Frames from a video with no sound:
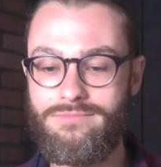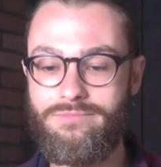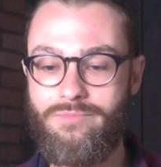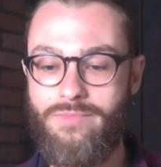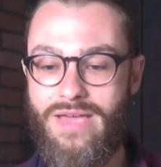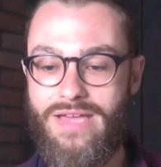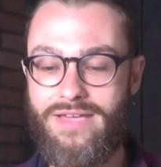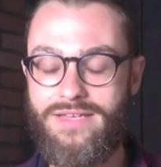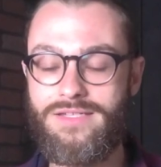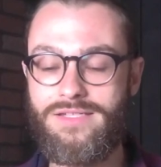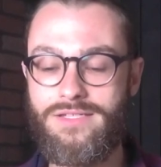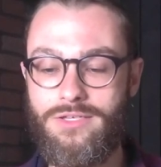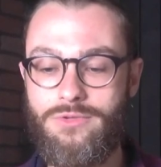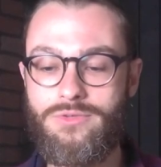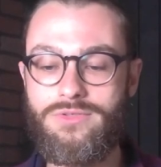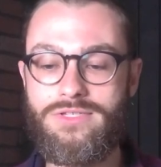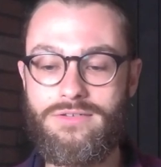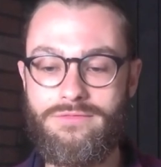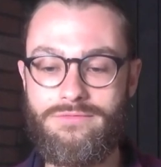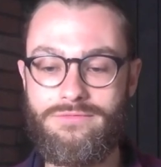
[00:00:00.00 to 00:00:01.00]
making
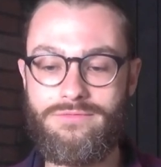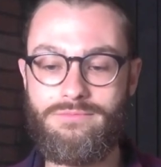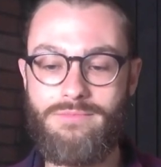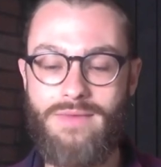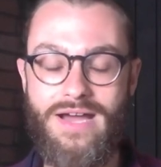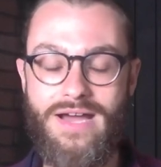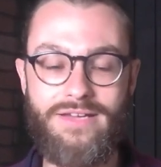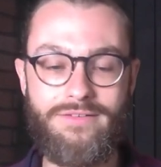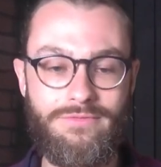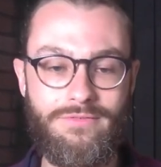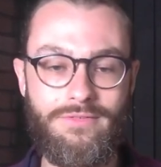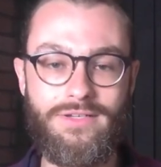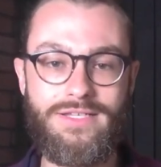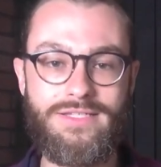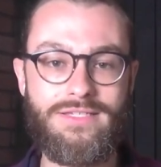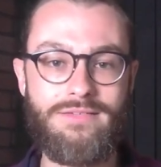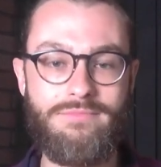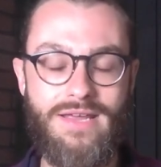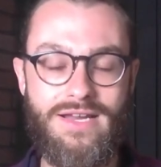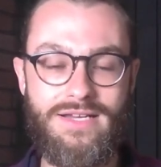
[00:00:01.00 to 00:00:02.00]
use of
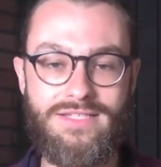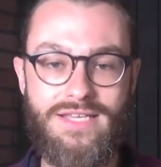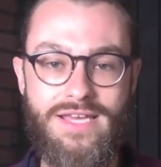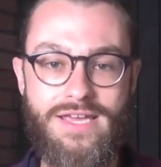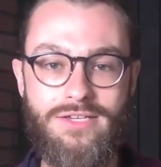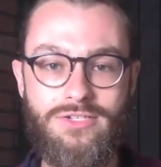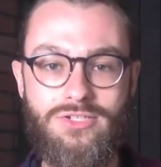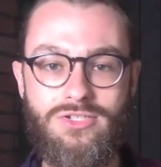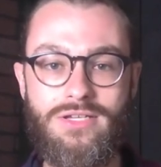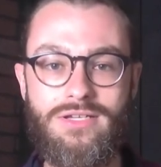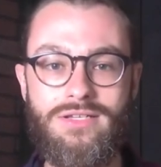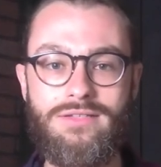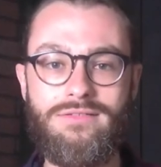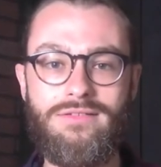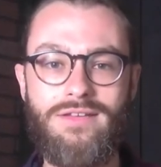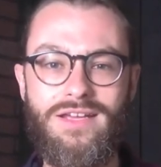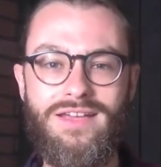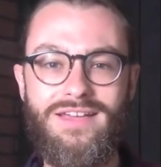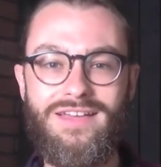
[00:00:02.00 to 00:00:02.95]
mindfulness and meditation and